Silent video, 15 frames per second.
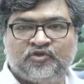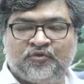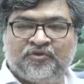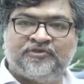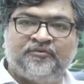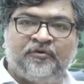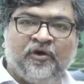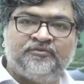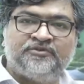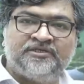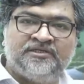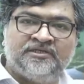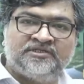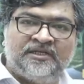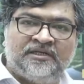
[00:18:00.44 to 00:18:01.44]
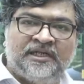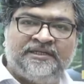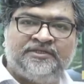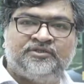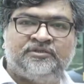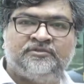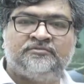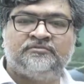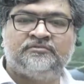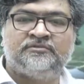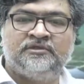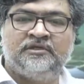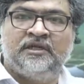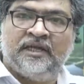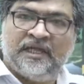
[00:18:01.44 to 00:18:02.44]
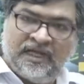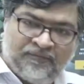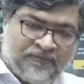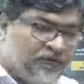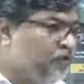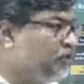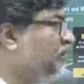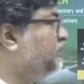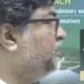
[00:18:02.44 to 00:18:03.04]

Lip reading: forms in the sunlight. And photochemical